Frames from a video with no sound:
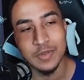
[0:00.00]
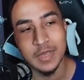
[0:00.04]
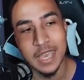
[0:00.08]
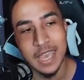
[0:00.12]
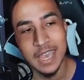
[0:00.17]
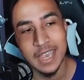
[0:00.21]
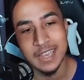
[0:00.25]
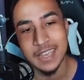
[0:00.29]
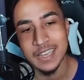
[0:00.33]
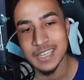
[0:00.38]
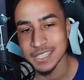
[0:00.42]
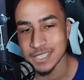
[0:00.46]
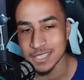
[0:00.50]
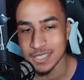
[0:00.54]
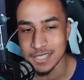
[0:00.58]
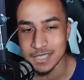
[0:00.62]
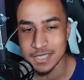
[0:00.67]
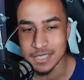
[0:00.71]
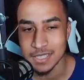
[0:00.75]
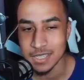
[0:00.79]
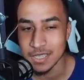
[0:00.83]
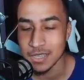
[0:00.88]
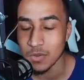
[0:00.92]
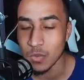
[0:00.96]
get CC'd
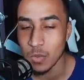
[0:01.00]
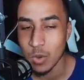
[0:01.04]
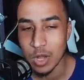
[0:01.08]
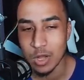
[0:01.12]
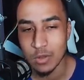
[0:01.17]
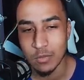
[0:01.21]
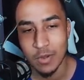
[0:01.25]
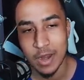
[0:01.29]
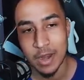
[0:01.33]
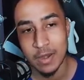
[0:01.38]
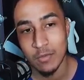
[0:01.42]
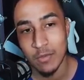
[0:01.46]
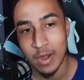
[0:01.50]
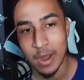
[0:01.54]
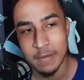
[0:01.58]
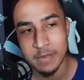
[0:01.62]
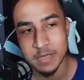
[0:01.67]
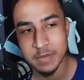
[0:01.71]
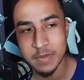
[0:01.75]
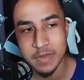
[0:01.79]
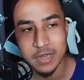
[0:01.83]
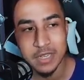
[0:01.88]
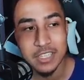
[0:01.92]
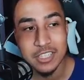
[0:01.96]
while in Rapid Spin, is
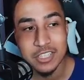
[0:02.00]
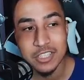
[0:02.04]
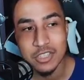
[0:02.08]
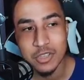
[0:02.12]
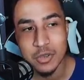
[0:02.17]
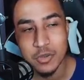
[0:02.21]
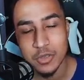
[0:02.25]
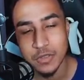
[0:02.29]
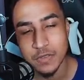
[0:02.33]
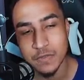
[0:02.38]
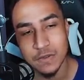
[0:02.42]
so useful.